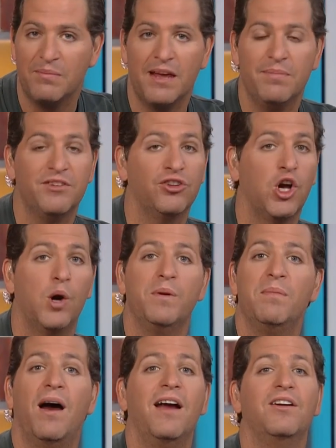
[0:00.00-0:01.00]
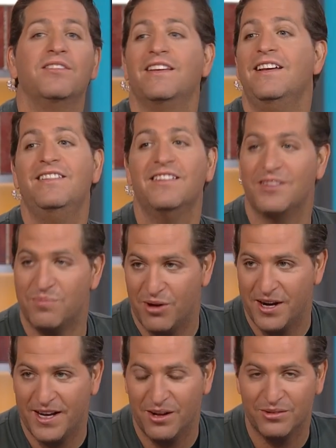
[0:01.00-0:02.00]
and maybe Jacoby Myers isn't the
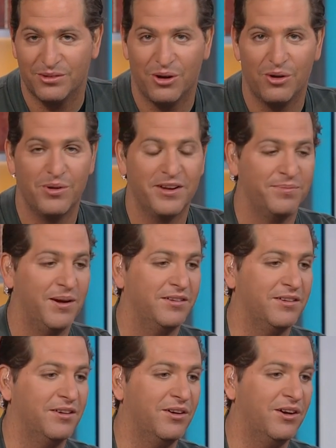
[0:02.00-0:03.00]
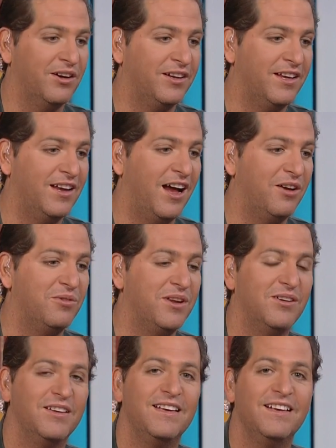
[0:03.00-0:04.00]
breakout star we expected, or
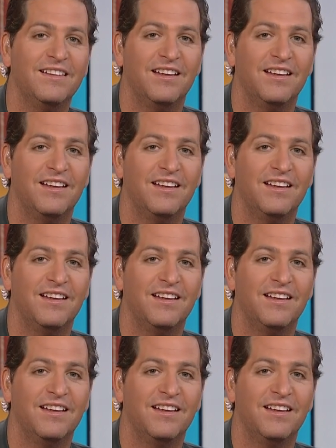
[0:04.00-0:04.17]
N'Keal